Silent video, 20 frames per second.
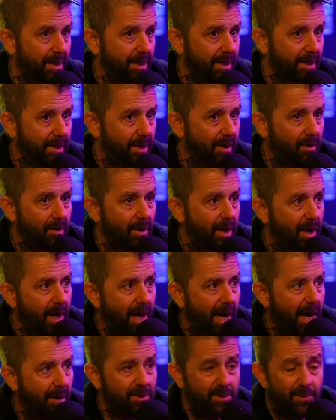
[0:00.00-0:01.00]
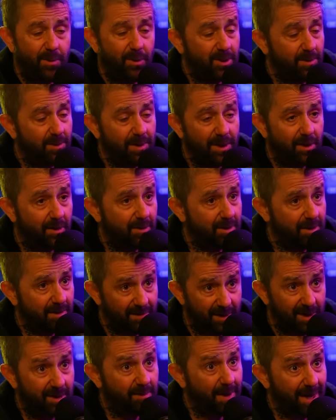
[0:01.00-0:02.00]
You know, I was supposed to be the host
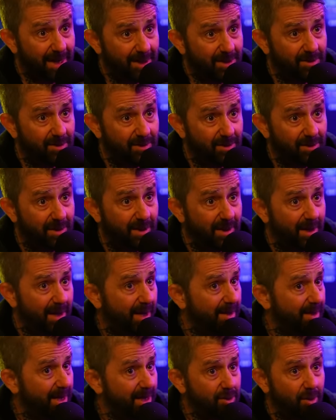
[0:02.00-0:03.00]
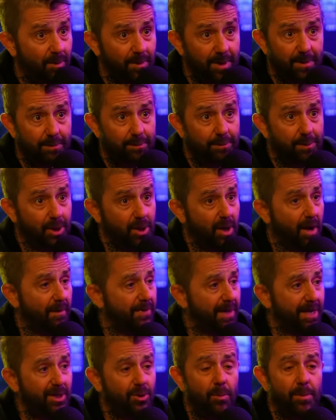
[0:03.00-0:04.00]
of Ink Master. And they told me oh, to really? book off.
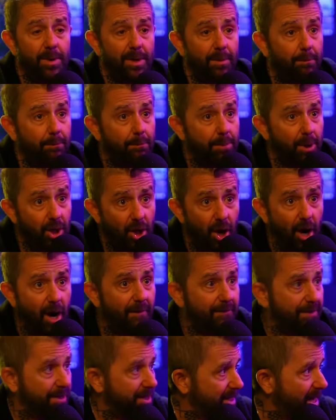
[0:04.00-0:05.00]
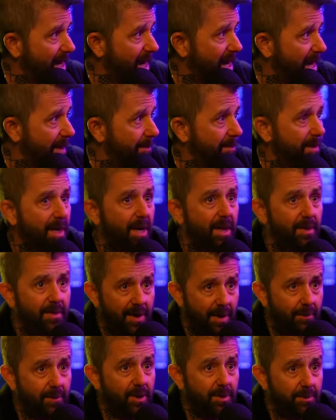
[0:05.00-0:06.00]
They told me to book off the time
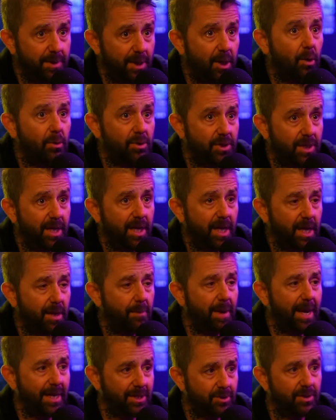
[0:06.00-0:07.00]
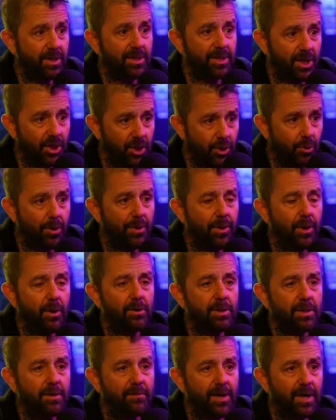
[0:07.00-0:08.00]
that I'm going to be hosting Ink Master. They said, you are the
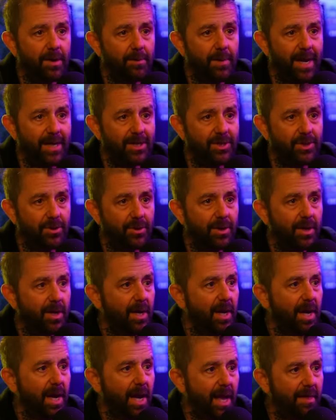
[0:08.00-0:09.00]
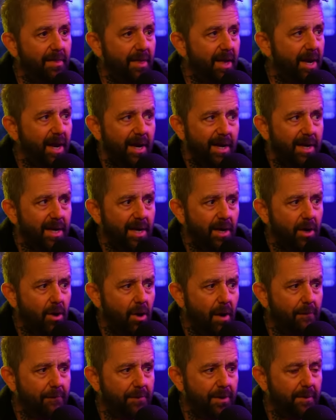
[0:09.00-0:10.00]
host of Ink Master. And then I didn't get a
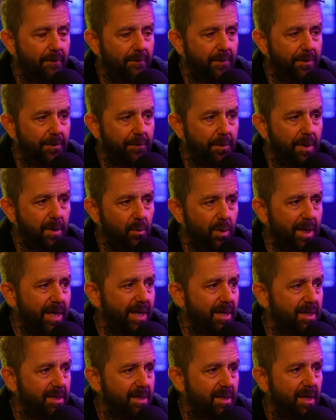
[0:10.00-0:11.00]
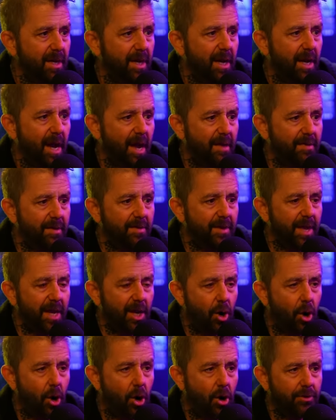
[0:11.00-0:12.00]
call from them for three weeks. And then they
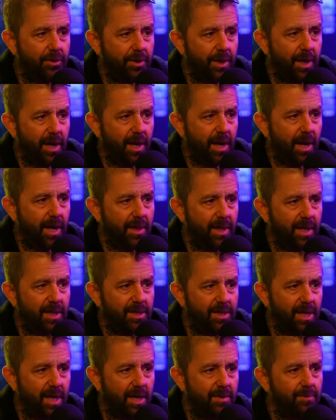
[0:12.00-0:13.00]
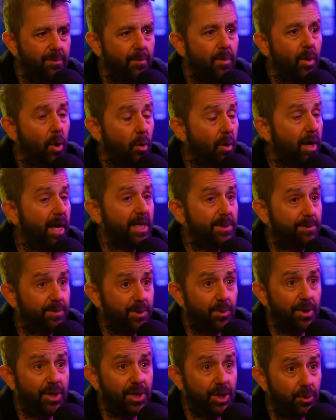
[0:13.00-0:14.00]
called and they said, okay, it's
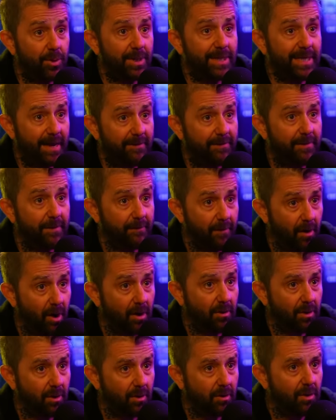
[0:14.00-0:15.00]
between you and Dave Navarro,